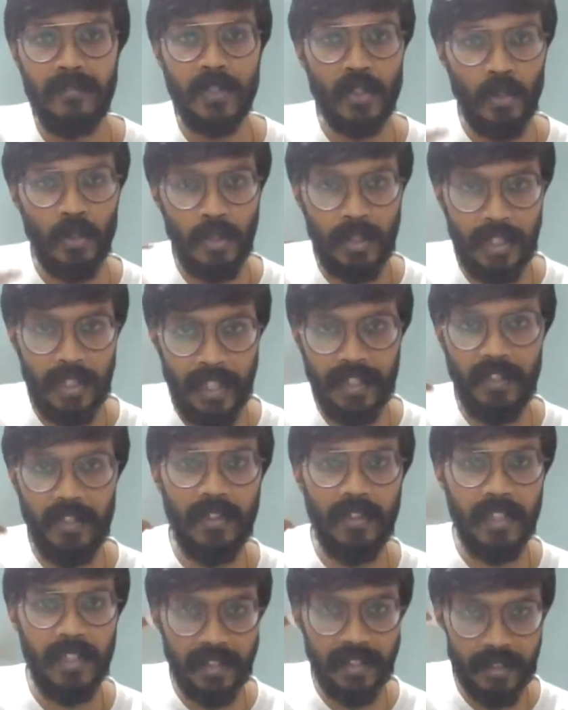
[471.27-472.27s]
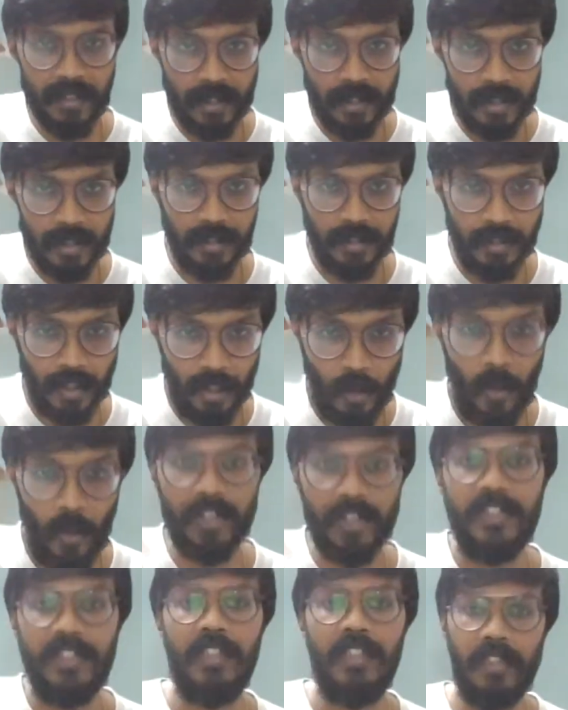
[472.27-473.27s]
So take your decisions
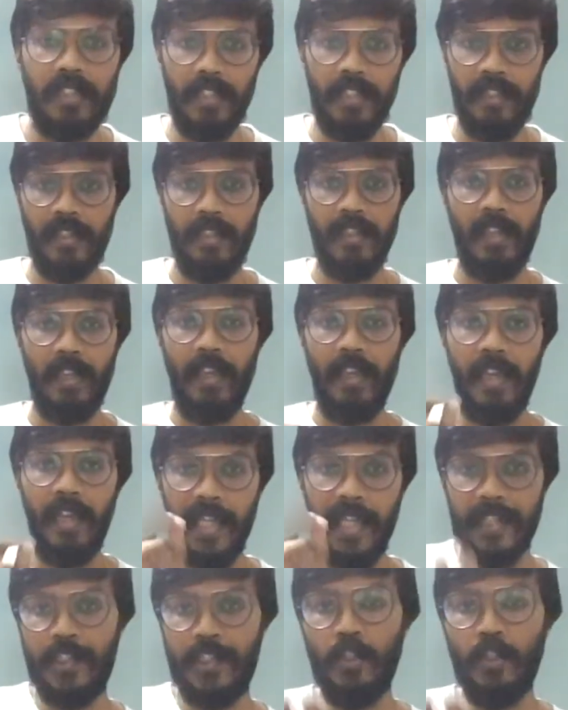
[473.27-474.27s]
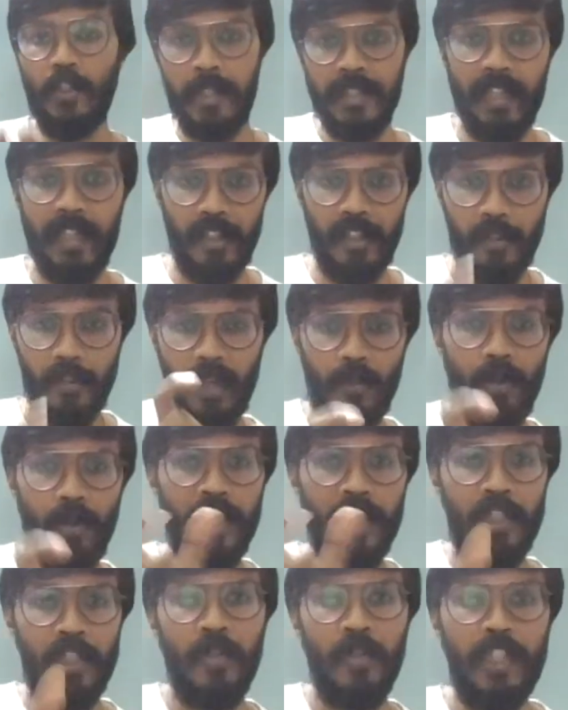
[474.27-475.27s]
cautiously, assuming that you have
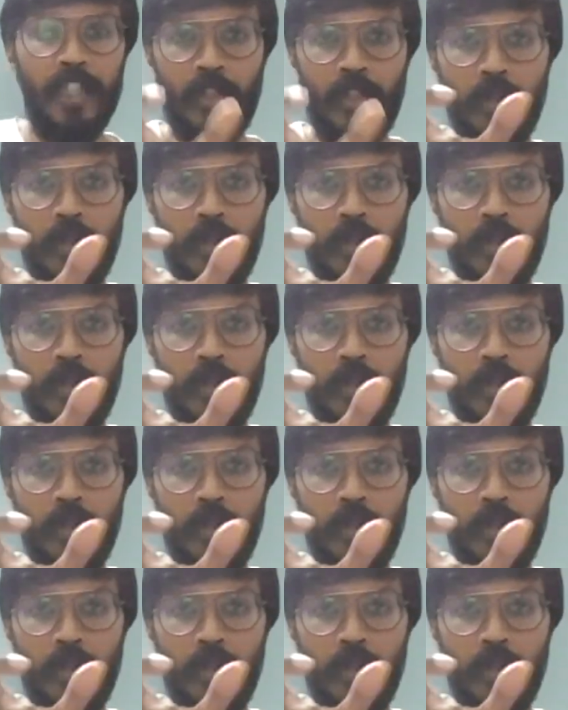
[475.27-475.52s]
only 20 to